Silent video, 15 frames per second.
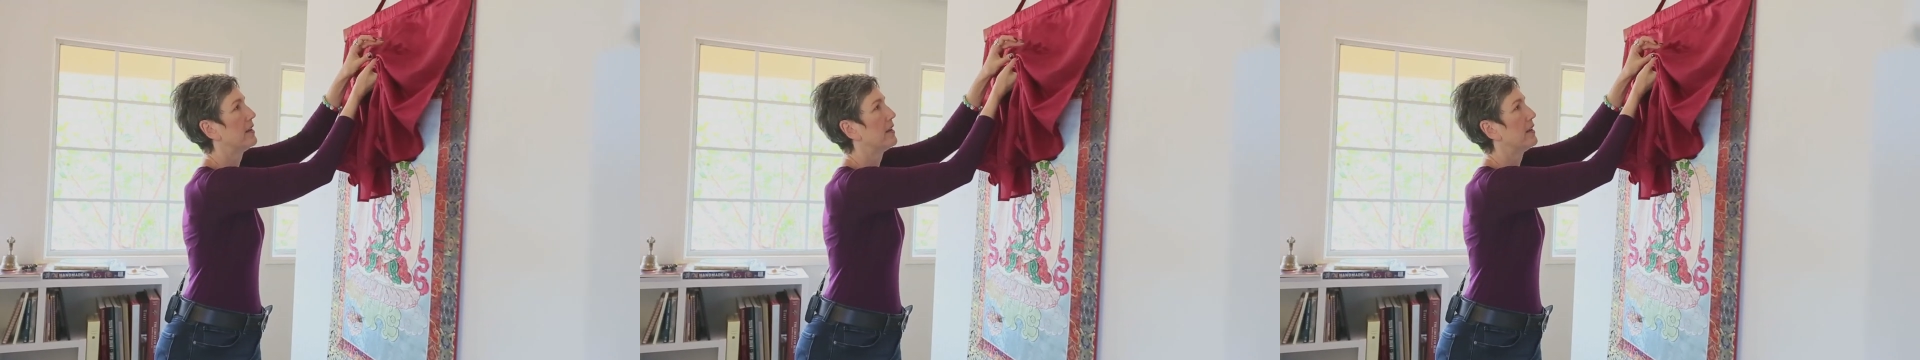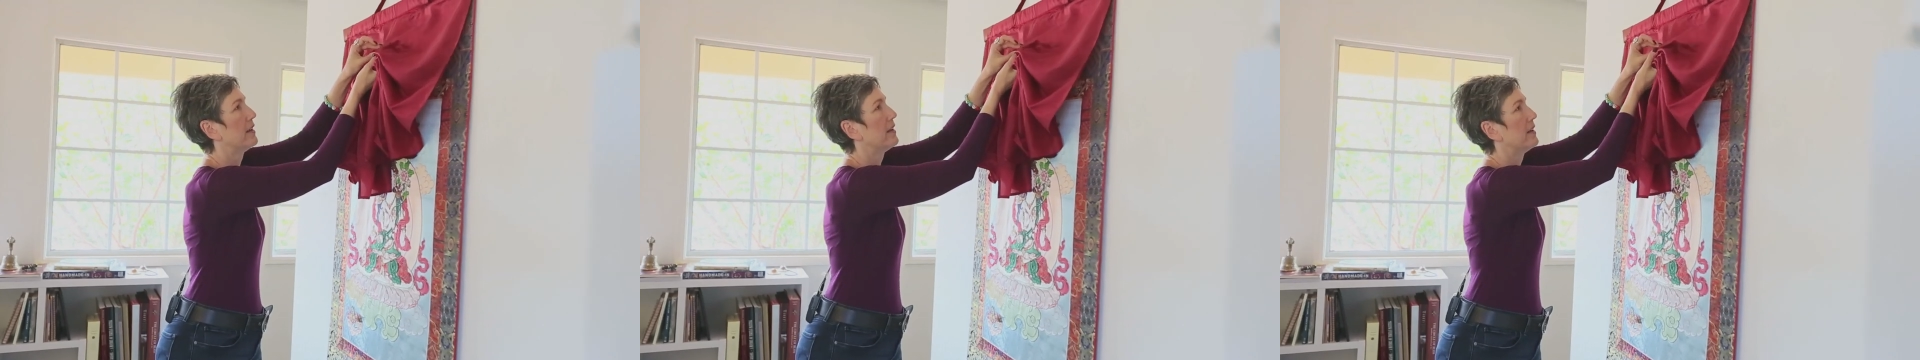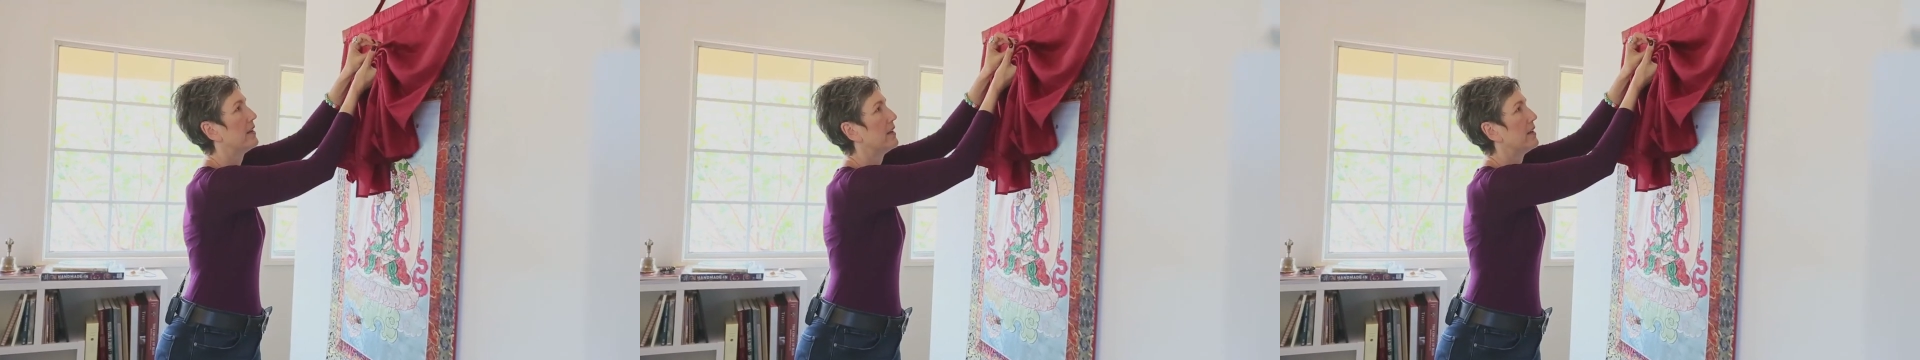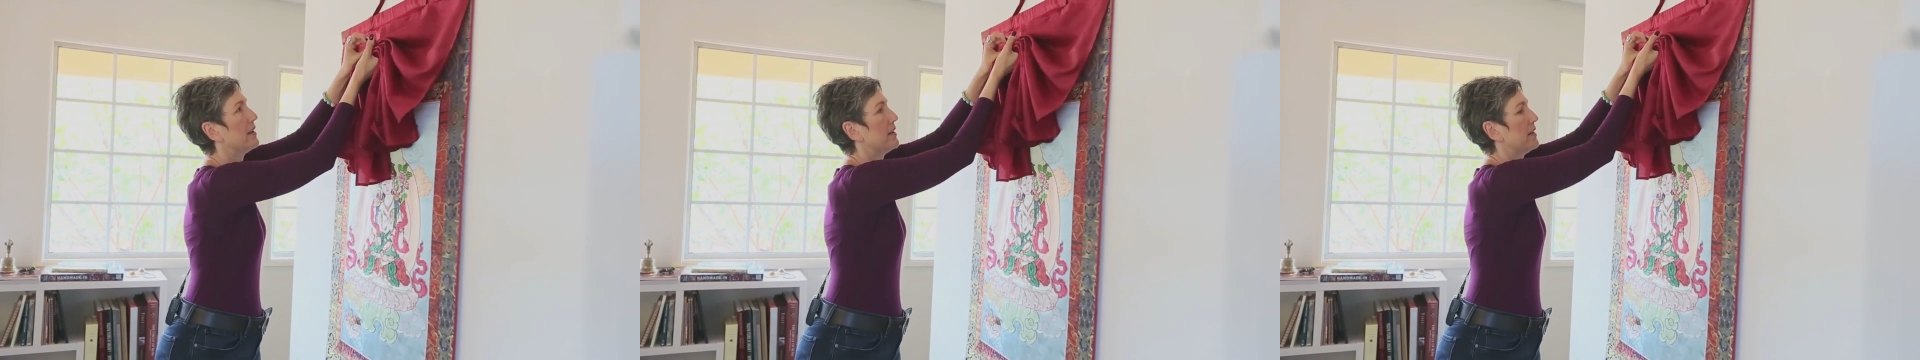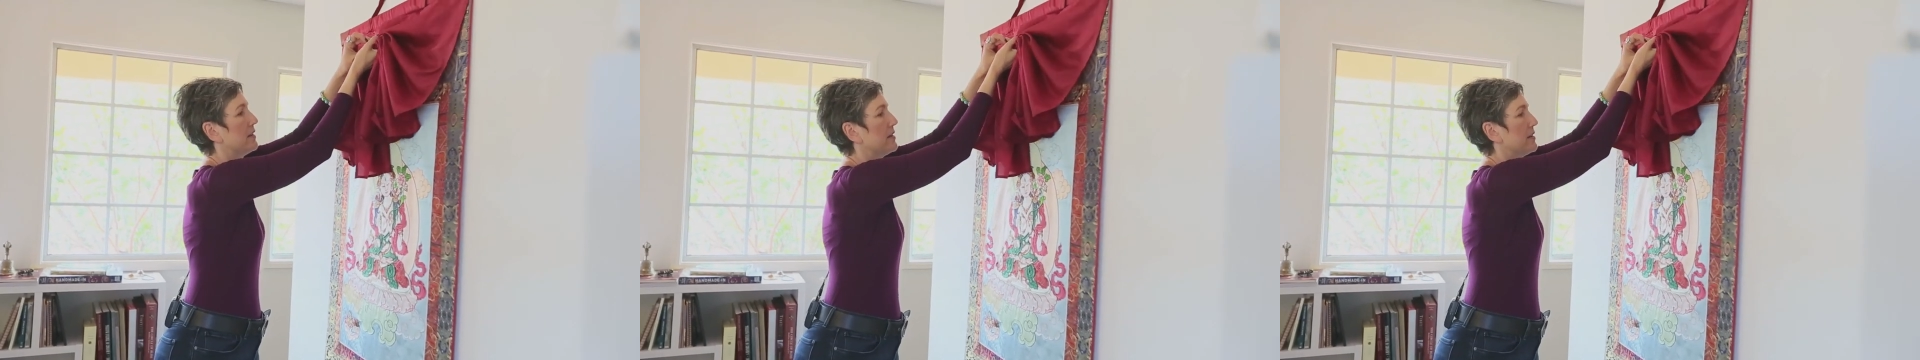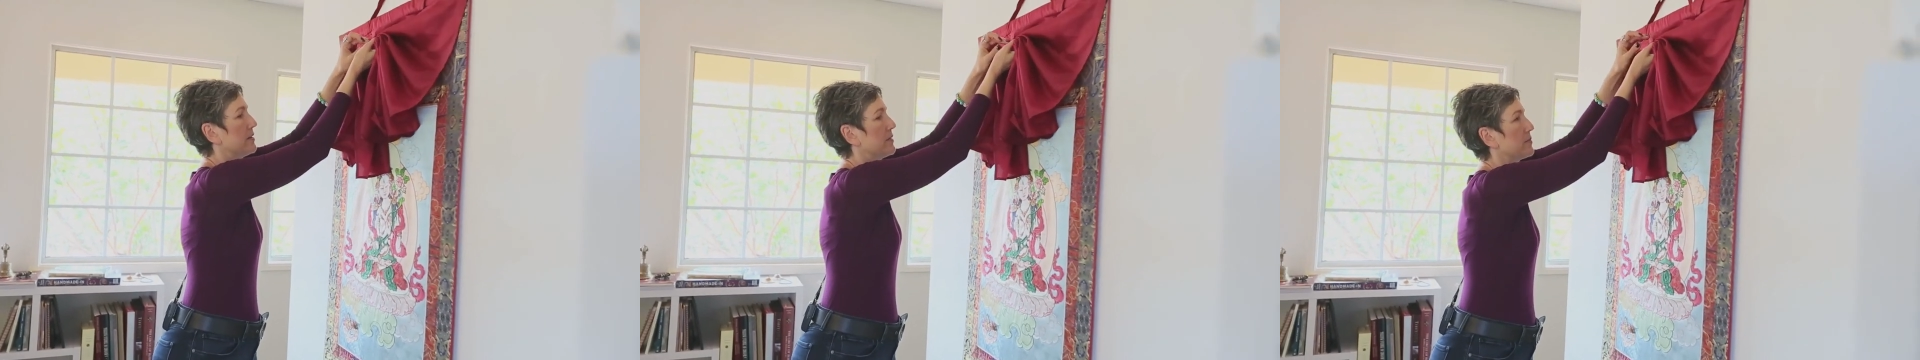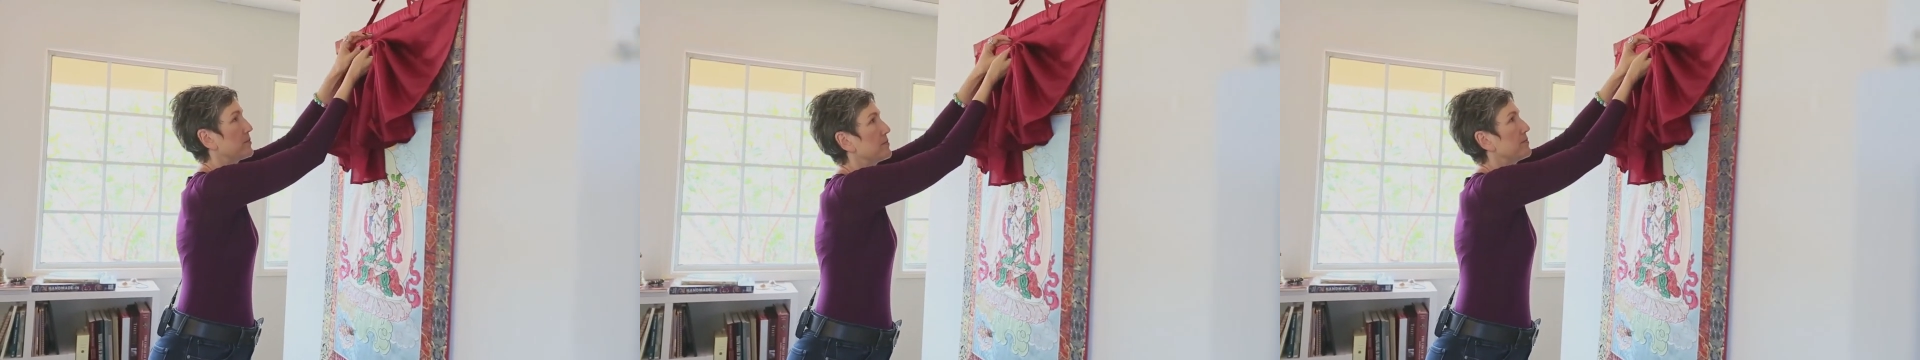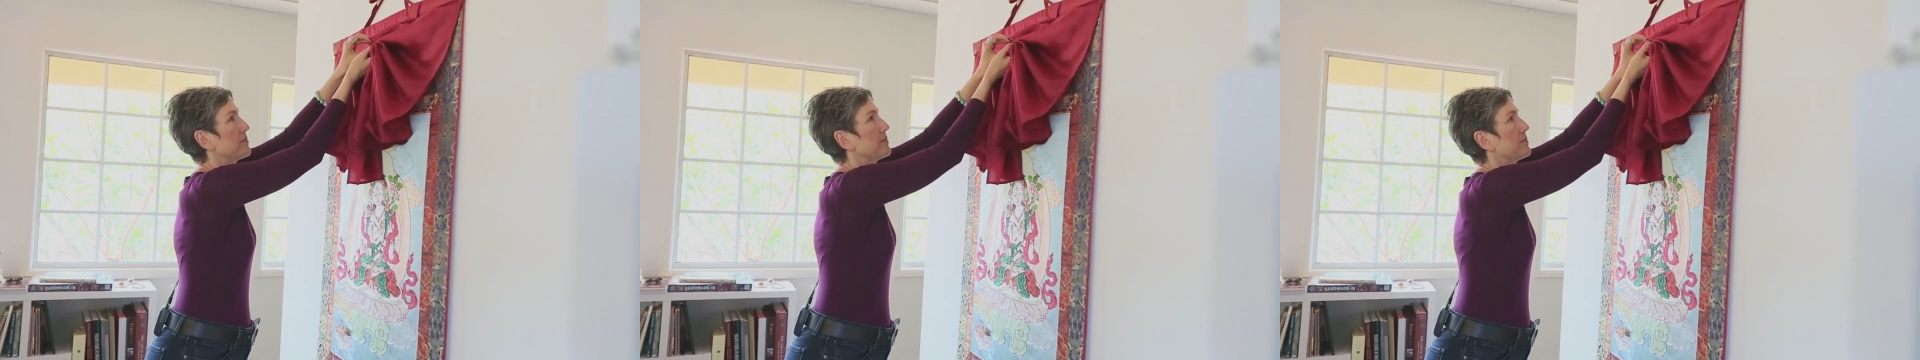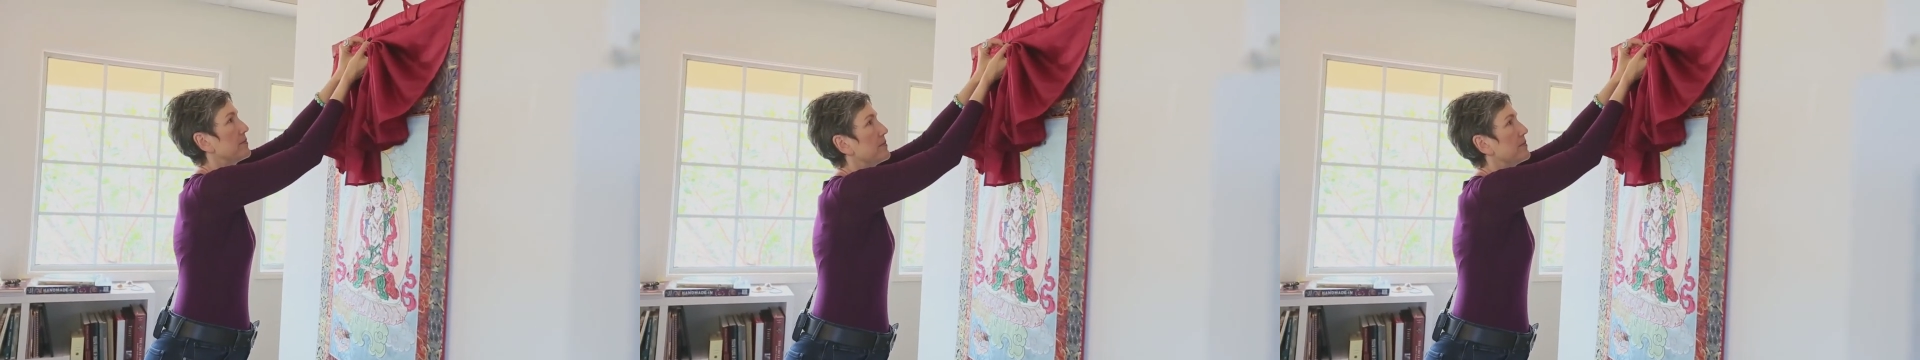No one is speaking in this clip.